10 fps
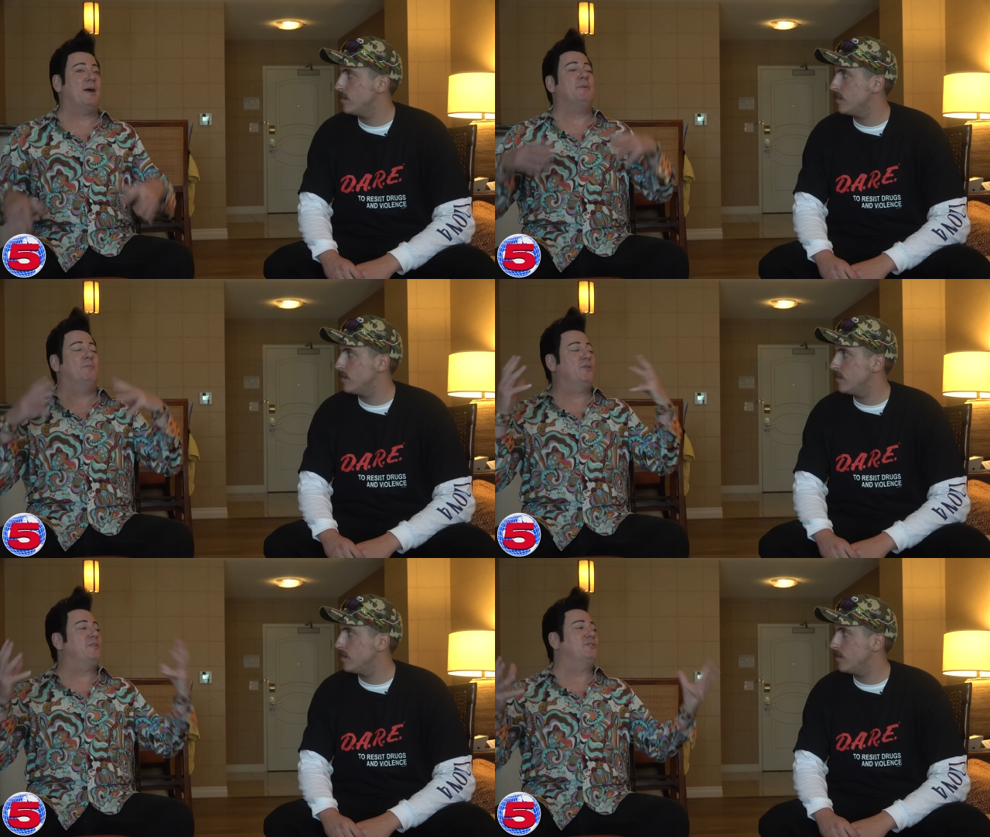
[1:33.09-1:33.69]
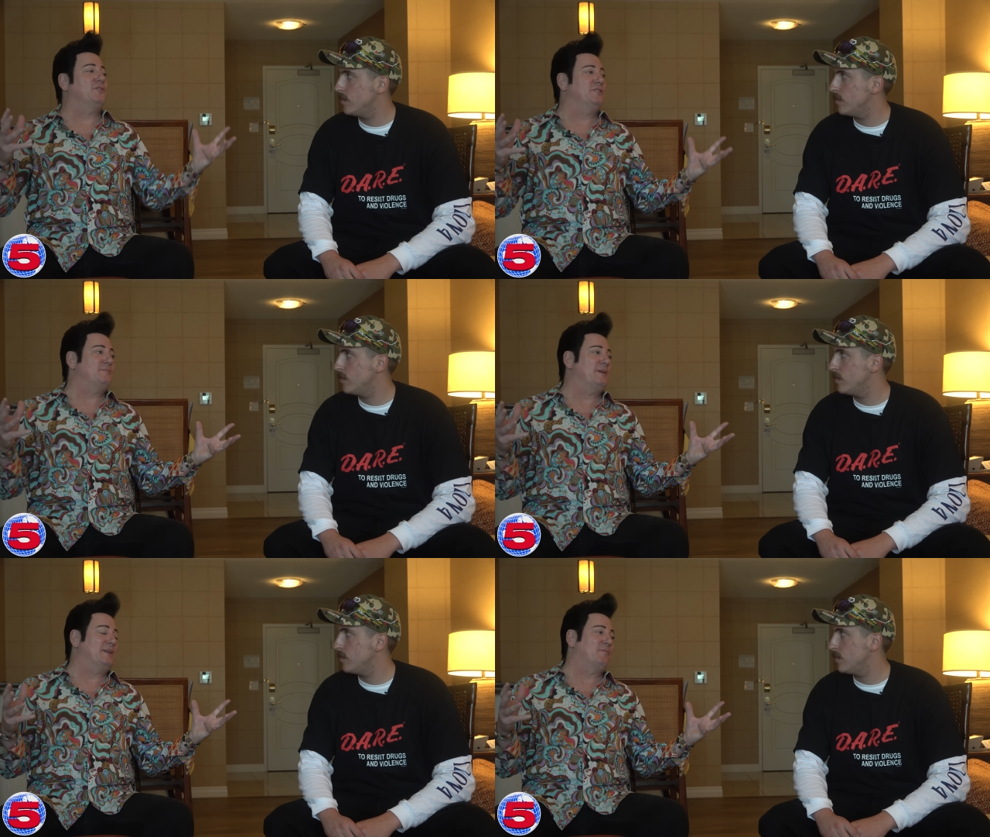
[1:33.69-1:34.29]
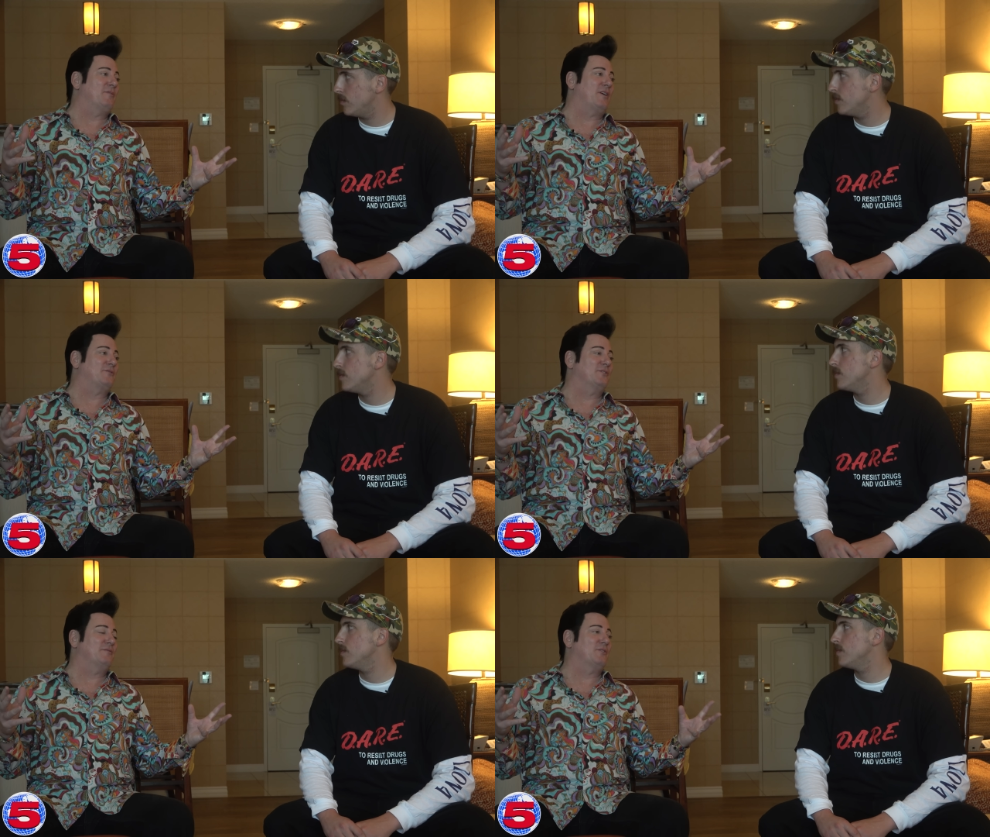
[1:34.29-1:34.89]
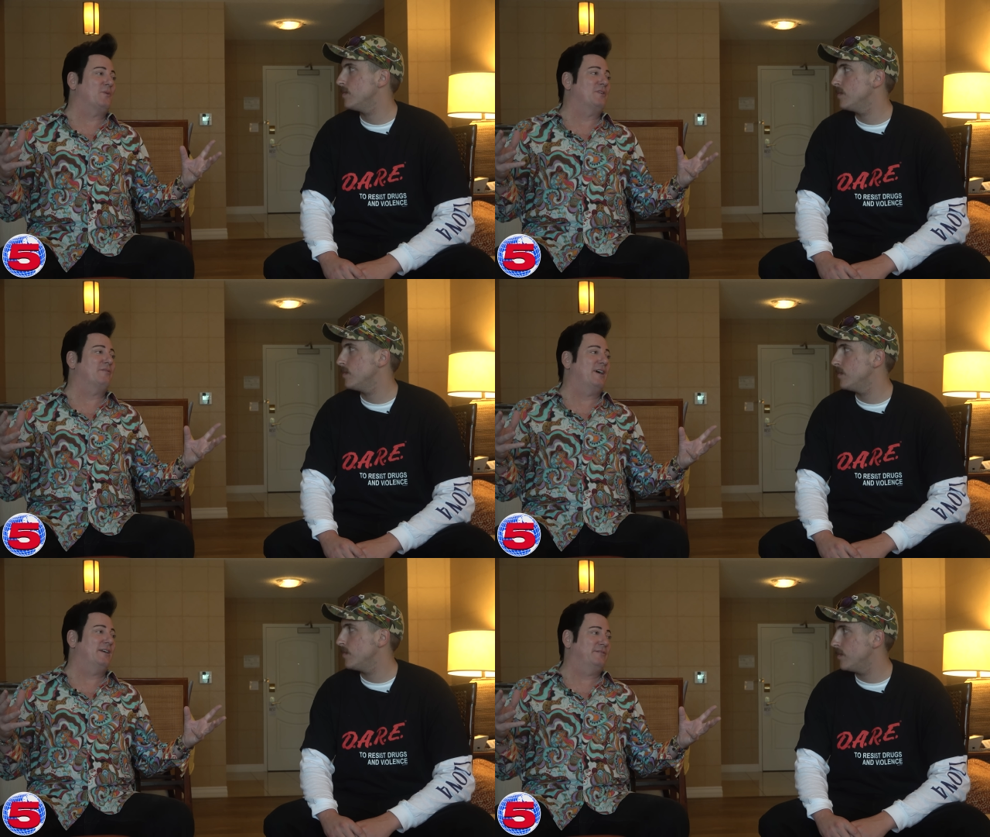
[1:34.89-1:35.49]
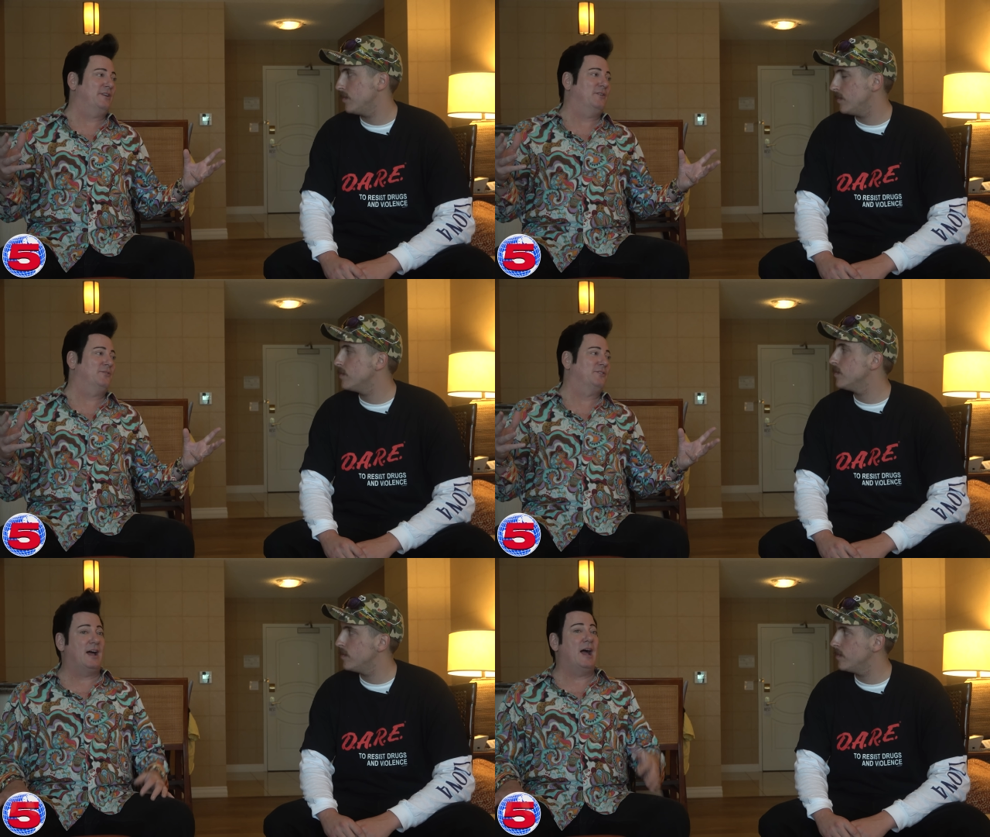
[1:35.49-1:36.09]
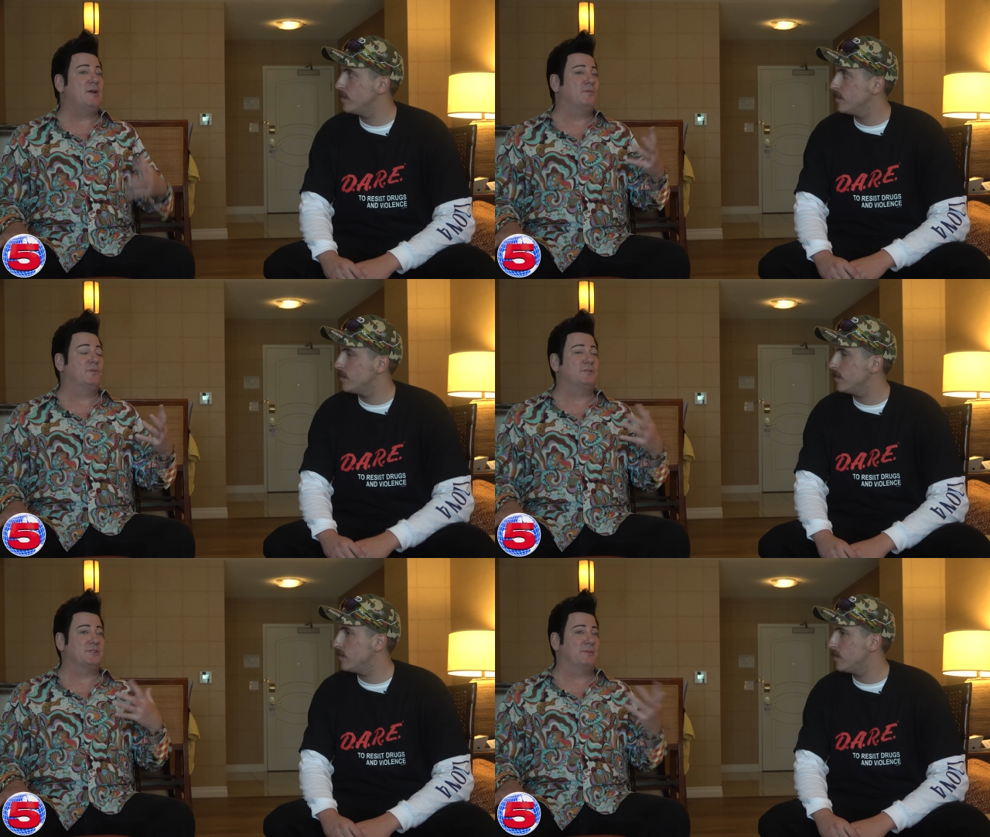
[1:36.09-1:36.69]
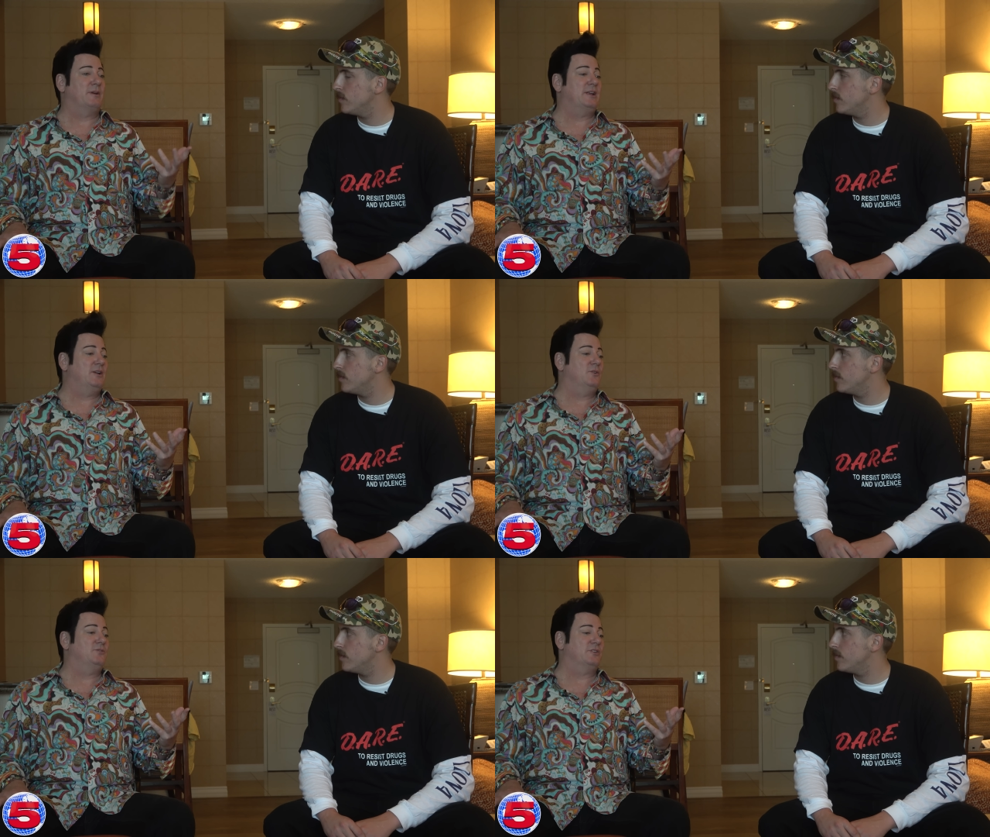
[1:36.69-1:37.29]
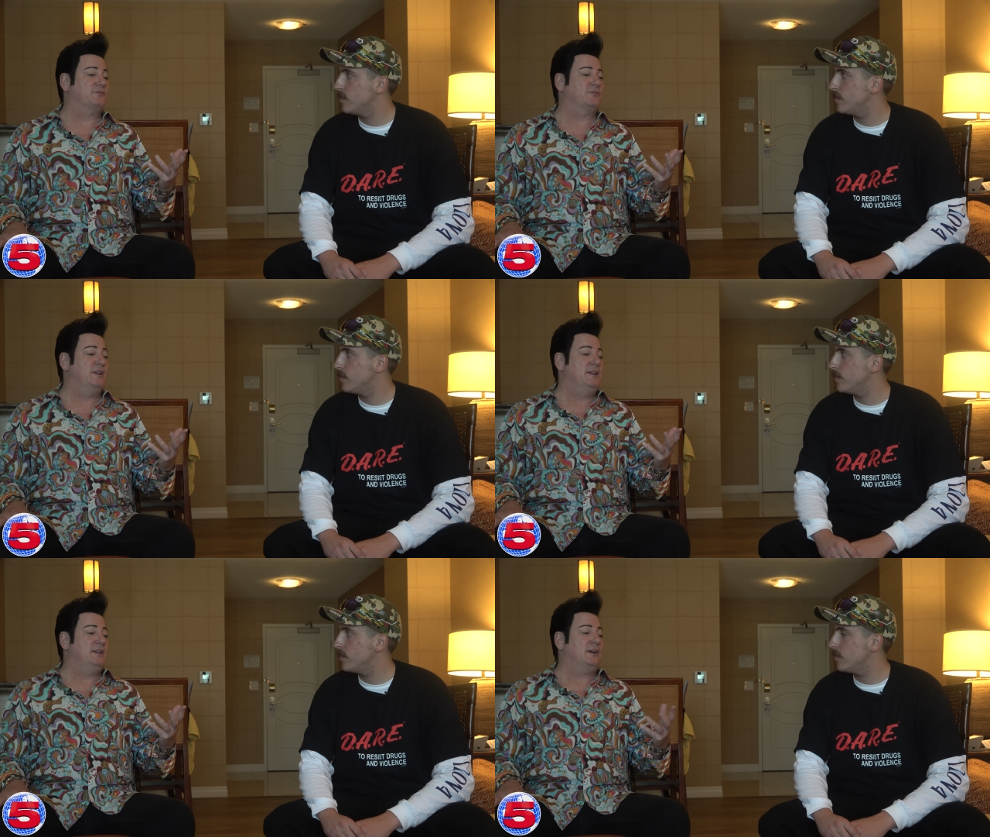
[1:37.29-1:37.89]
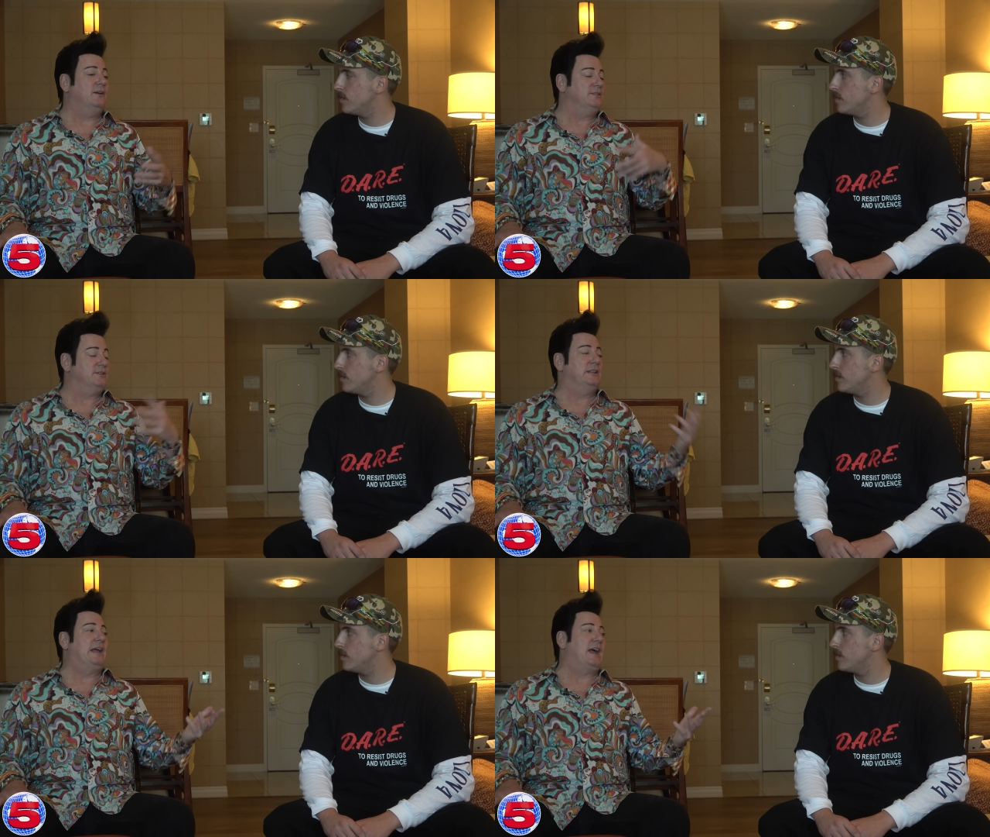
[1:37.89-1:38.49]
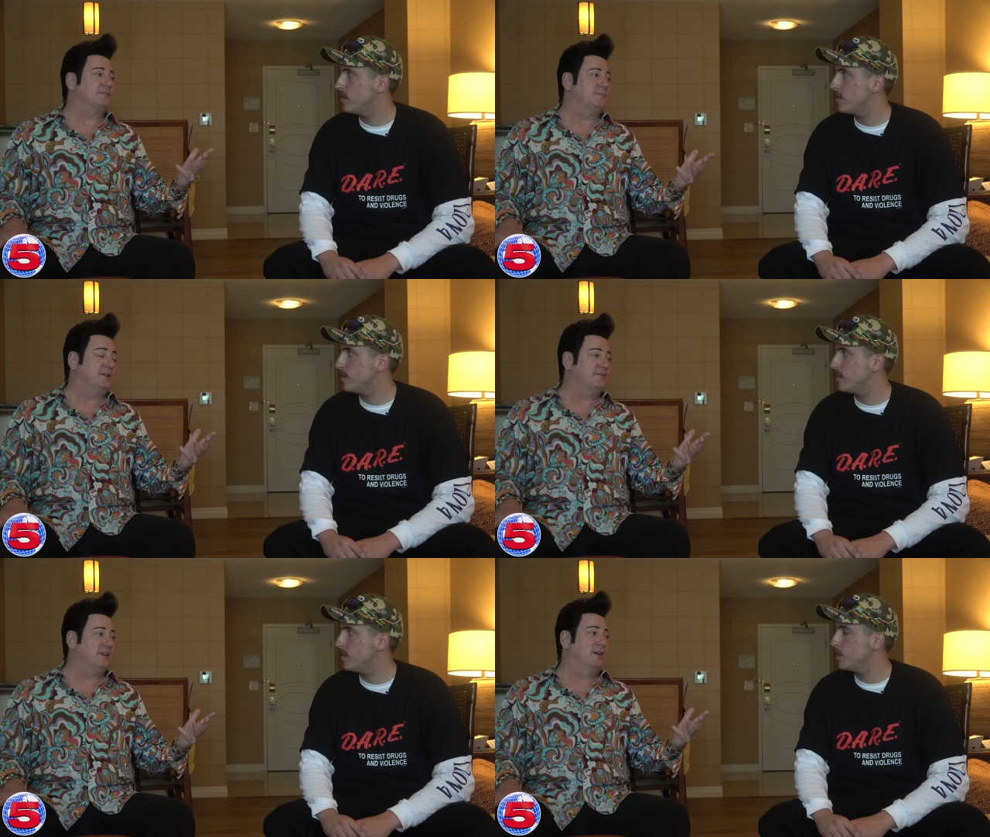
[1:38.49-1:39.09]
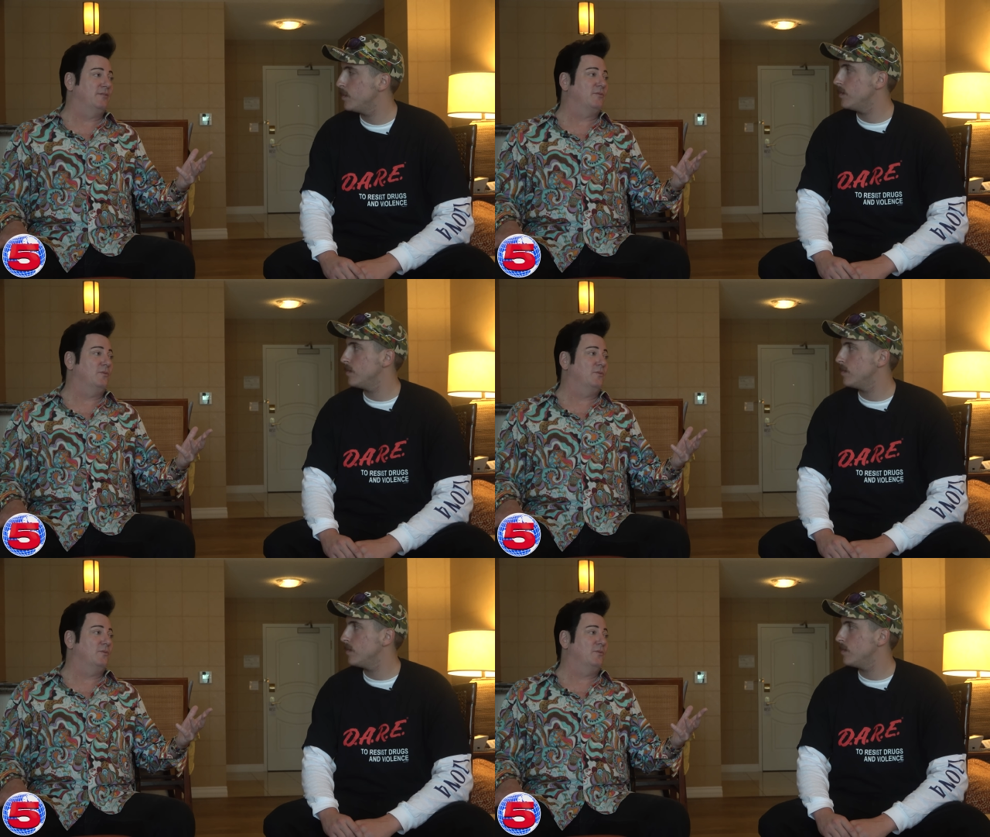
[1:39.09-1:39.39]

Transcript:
Speaker 1: I've been motivationally speaking professionally for 25 years. I was somebody who just constantly asked myself,